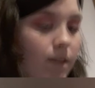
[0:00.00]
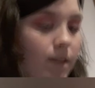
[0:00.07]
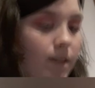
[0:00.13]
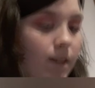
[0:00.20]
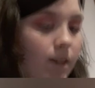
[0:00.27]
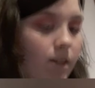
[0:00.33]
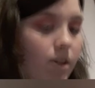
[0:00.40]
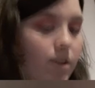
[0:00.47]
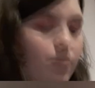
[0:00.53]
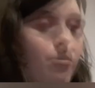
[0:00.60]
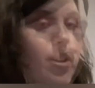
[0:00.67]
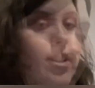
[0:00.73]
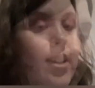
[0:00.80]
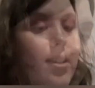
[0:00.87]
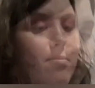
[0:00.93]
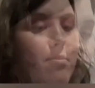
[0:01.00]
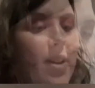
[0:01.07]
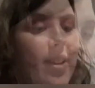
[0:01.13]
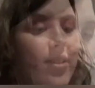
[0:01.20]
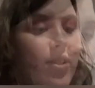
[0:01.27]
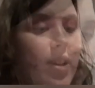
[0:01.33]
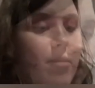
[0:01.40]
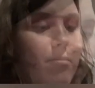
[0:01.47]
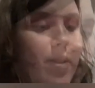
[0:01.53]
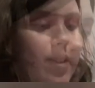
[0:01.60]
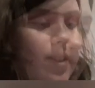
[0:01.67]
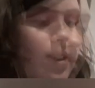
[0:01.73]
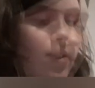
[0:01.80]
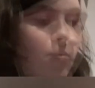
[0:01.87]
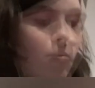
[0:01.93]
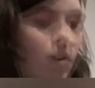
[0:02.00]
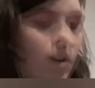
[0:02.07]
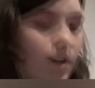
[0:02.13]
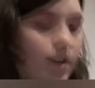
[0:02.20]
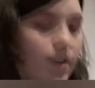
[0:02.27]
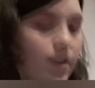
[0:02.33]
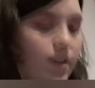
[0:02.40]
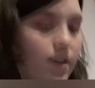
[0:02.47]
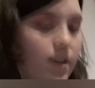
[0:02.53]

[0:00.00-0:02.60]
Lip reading: Star Cosmetics' best year business-wise.